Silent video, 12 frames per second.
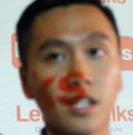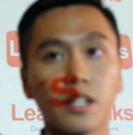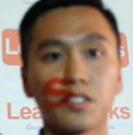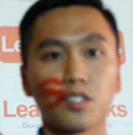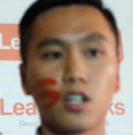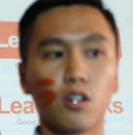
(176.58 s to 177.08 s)

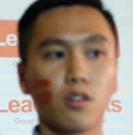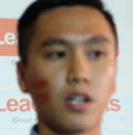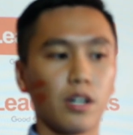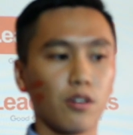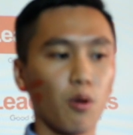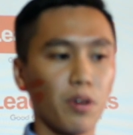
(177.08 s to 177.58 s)
So
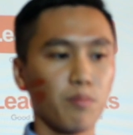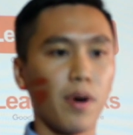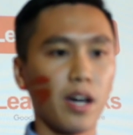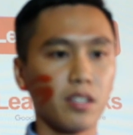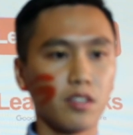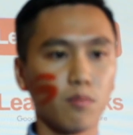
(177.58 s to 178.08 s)
looking
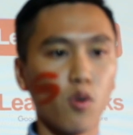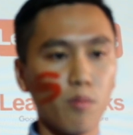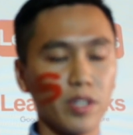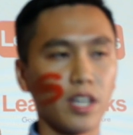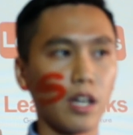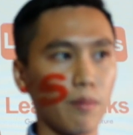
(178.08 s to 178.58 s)
back, the
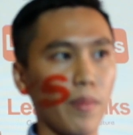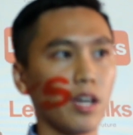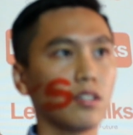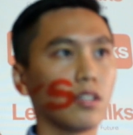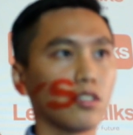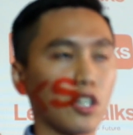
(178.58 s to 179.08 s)
moment that I
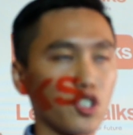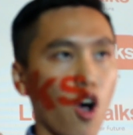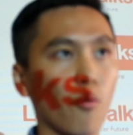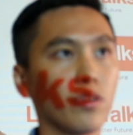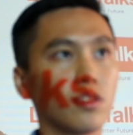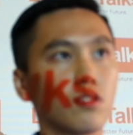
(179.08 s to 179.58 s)
met and
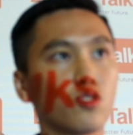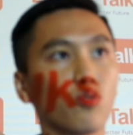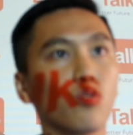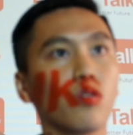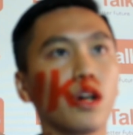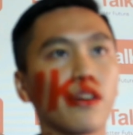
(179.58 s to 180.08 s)
talked with
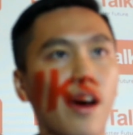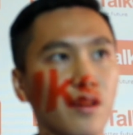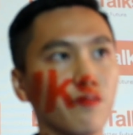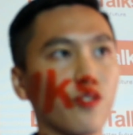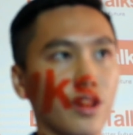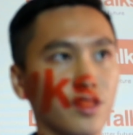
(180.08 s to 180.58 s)
two
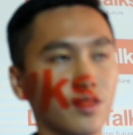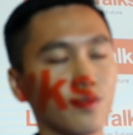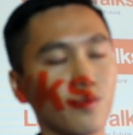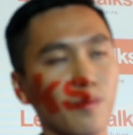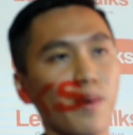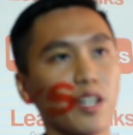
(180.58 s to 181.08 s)
random friends
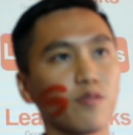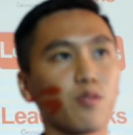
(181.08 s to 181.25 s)
back